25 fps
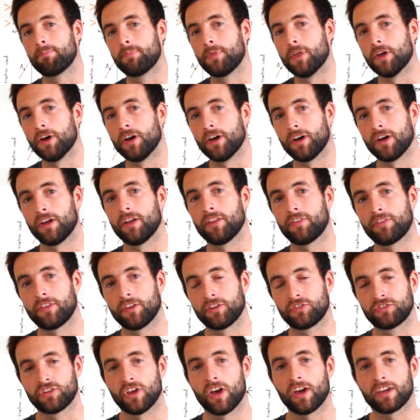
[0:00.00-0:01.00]
the
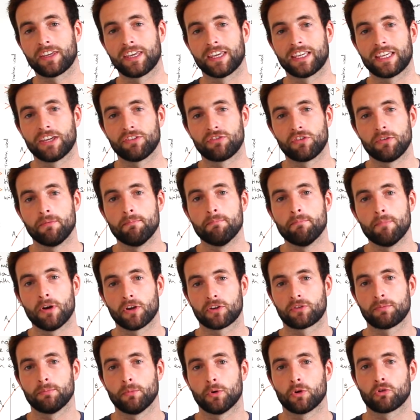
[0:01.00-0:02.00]
circuit gives you
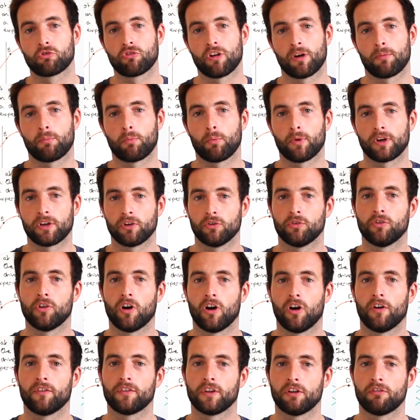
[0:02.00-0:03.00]
much more grip when you're
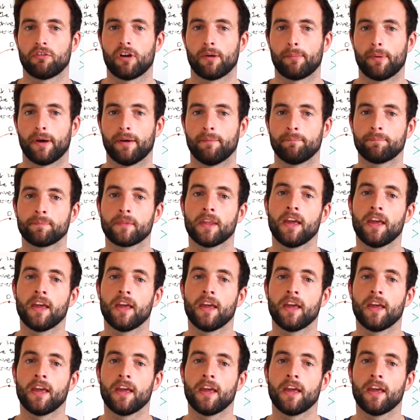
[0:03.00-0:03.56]
not on the rubber.